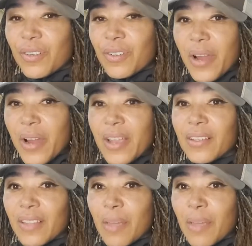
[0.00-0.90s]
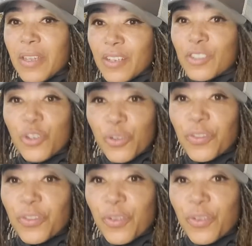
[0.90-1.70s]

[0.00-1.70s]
right? Let me interview